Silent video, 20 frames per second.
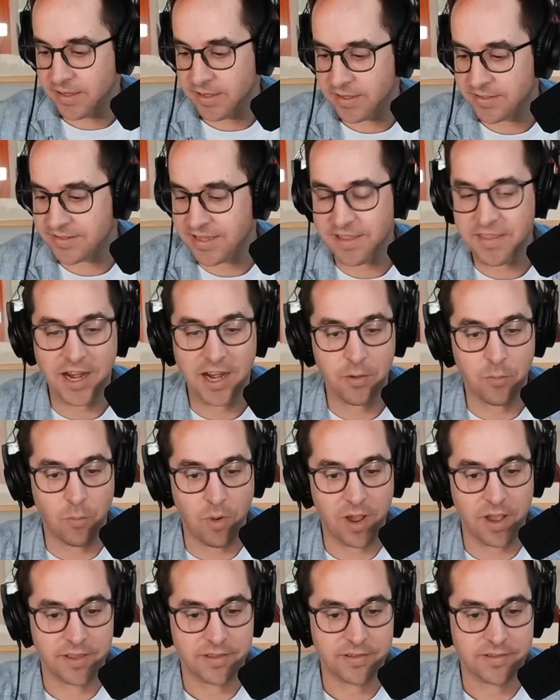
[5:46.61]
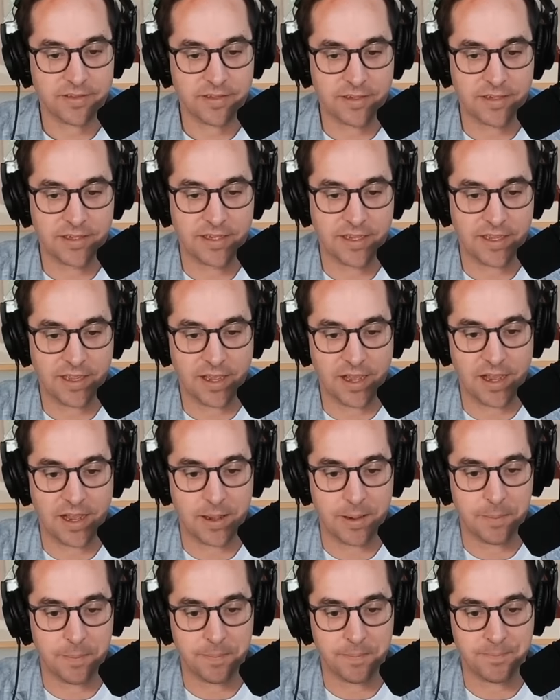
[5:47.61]
Say that I was.
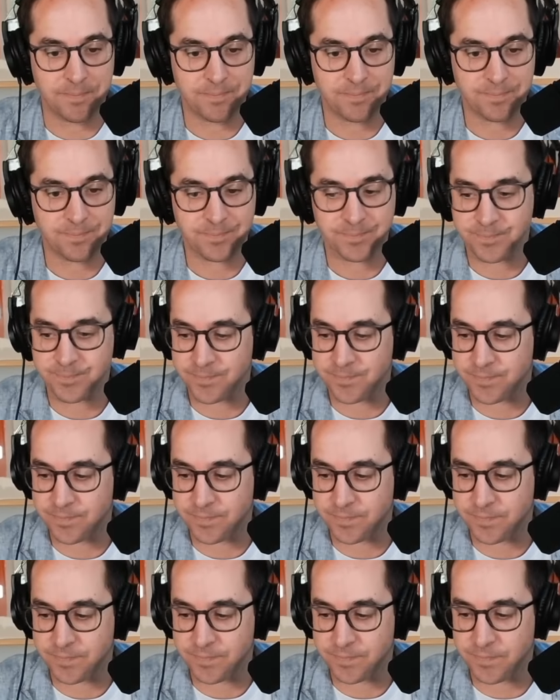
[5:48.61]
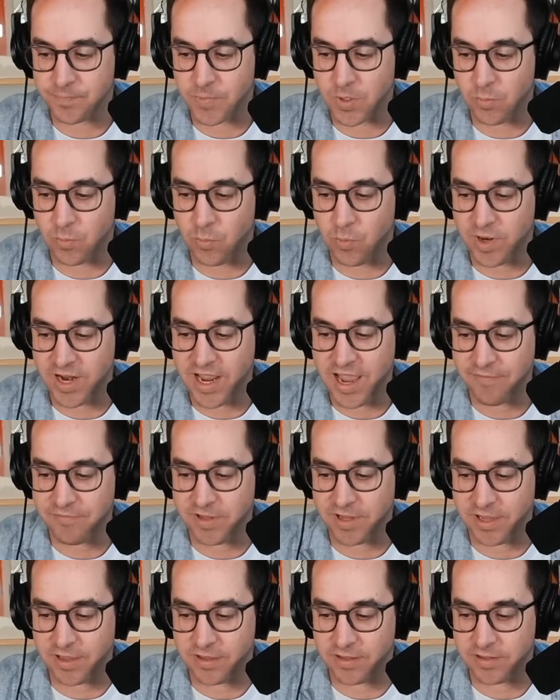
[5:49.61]
Um, Are would you? I have
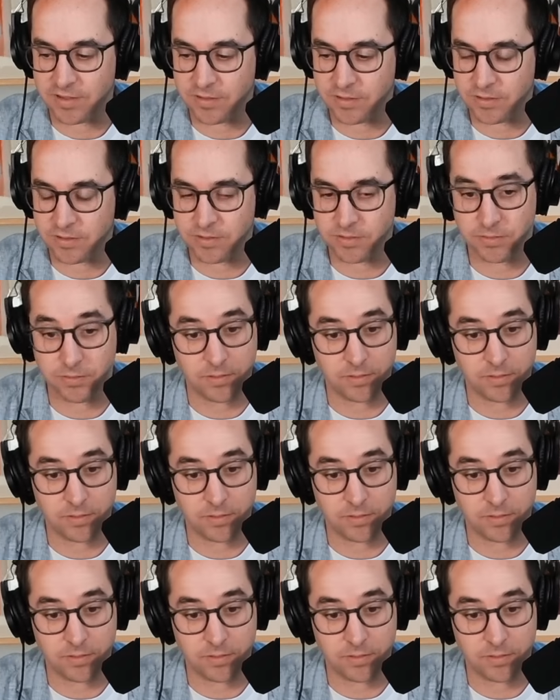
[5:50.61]
to? Oh,